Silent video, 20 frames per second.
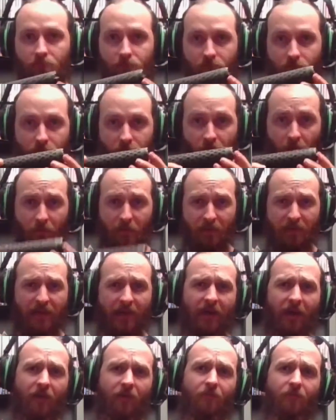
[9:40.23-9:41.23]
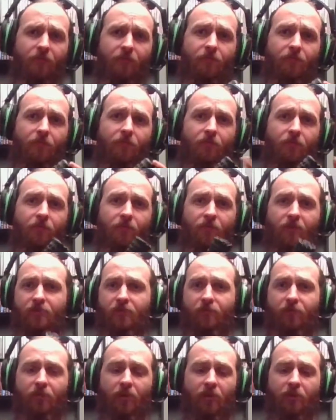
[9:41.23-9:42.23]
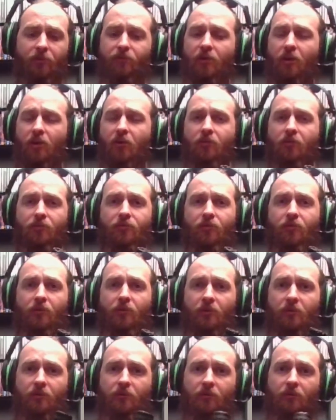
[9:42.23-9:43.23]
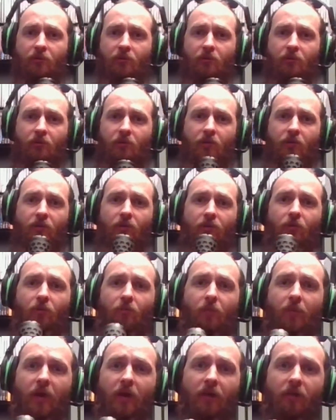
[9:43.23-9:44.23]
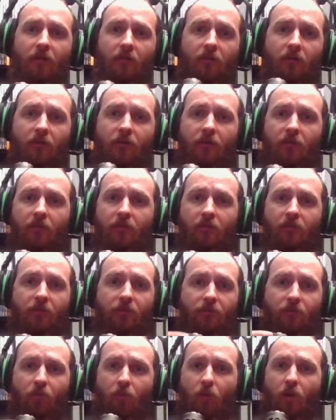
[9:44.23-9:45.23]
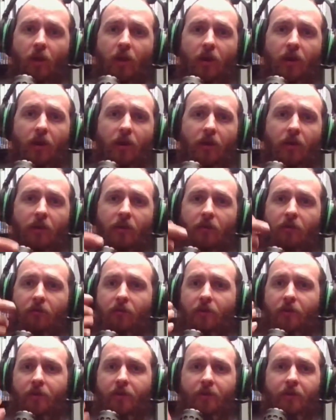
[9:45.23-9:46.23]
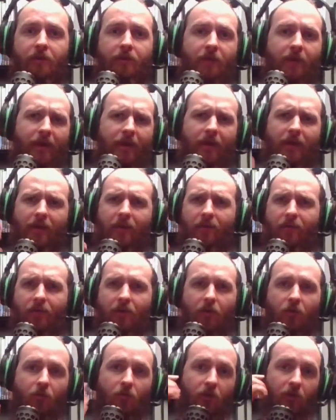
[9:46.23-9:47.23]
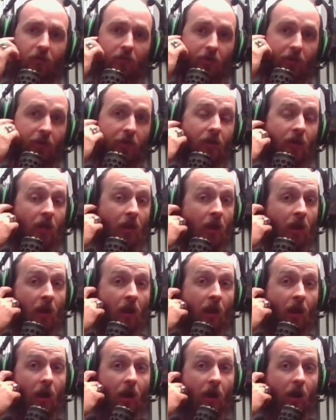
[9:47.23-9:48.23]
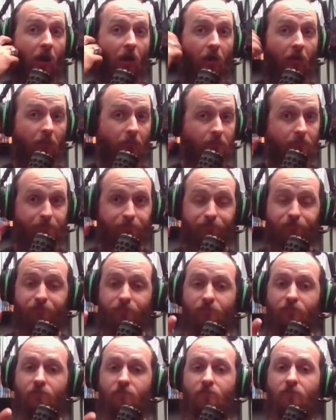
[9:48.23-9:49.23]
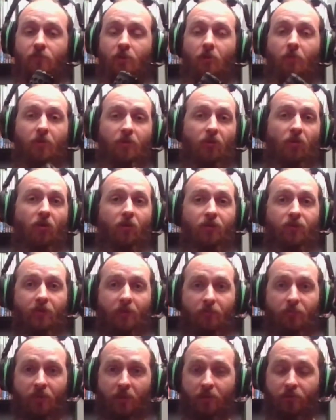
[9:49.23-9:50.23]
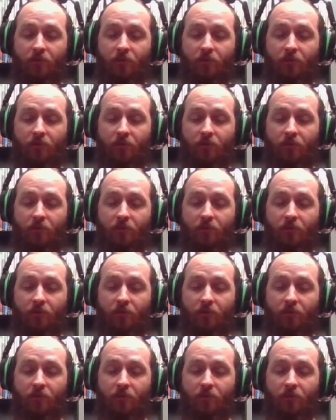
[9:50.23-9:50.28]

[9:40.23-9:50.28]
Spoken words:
But they have this in various colors, so you can get the honeycomb pattern in this gray. You can get it in tan. I think OD green. But they're all the same size.